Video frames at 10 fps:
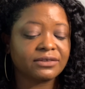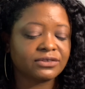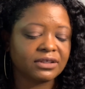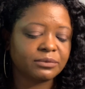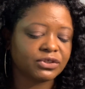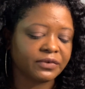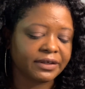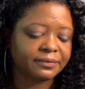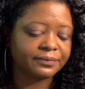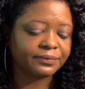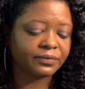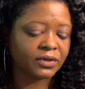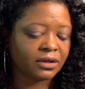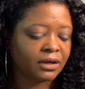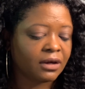So that was great.
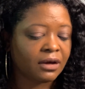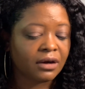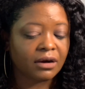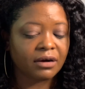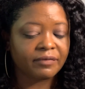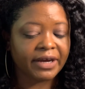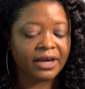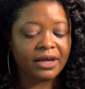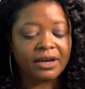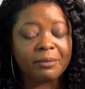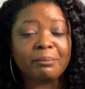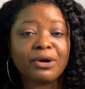All right, and number